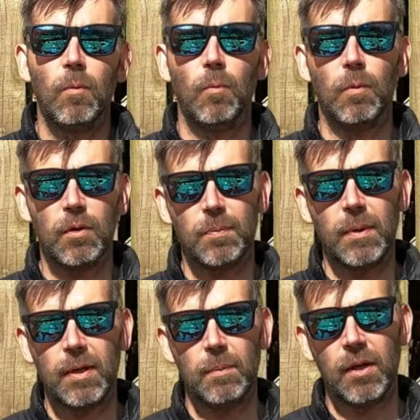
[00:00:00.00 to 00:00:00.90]
Whilst
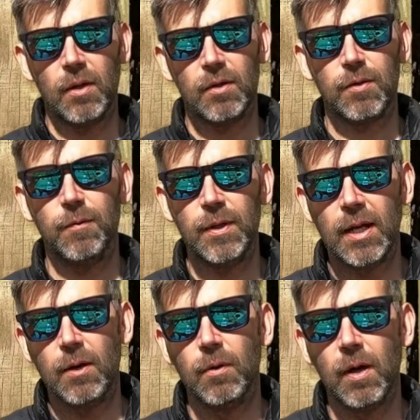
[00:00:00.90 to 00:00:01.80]
making my last
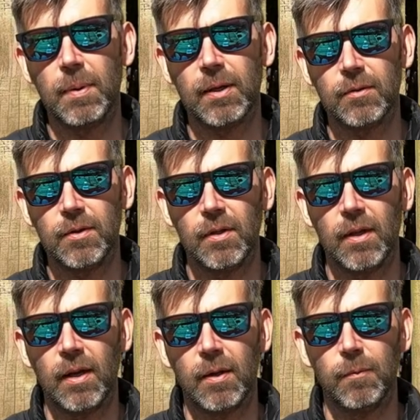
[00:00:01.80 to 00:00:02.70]
video about
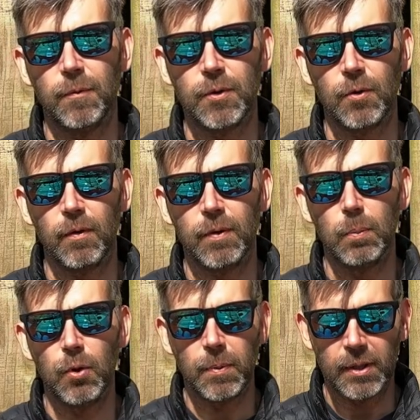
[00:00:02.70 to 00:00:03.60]
photographing
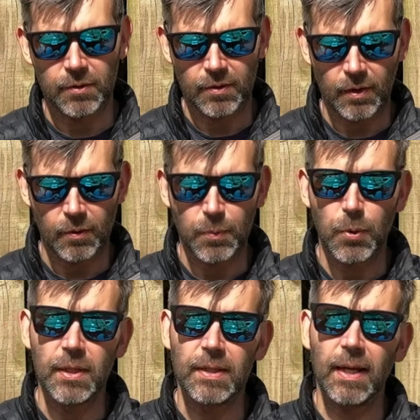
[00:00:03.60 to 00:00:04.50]
bluebells, I was
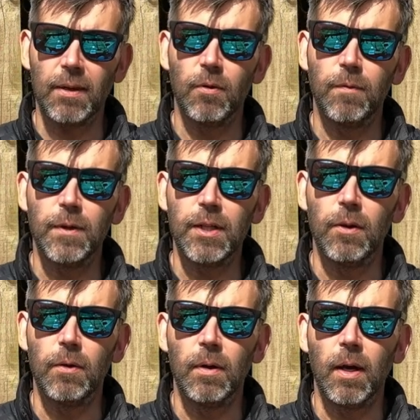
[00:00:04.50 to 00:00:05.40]
putting together a
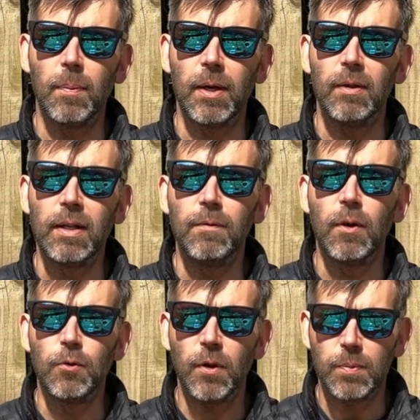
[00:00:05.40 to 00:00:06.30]
video about leave
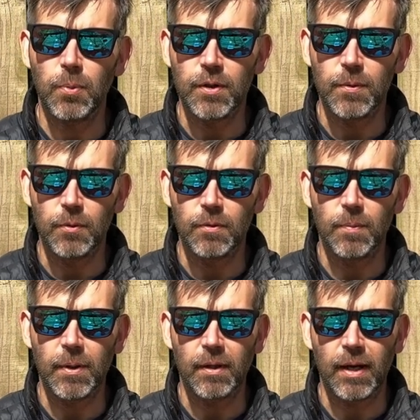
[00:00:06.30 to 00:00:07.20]
no trace principles,
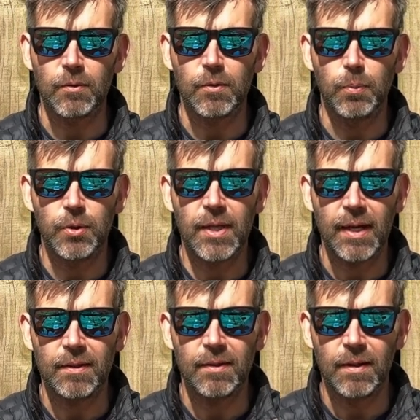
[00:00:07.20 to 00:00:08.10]
about how to
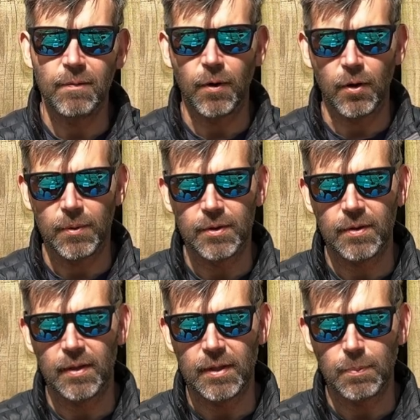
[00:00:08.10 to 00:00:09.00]
protect the environments
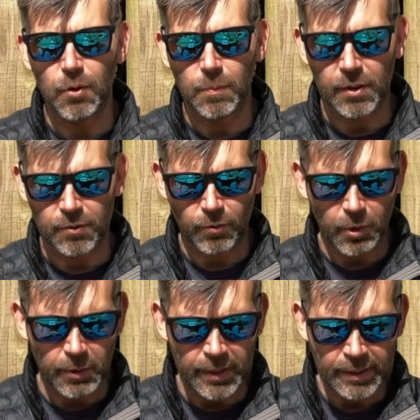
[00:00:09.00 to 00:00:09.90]
that these bluebells
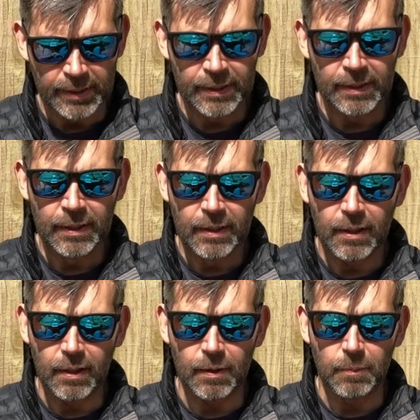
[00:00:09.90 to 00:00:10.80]
grow
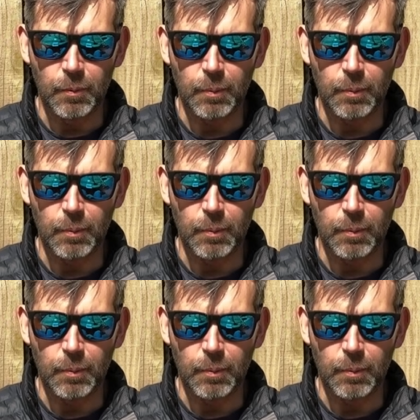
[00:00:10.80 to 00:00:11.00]
in.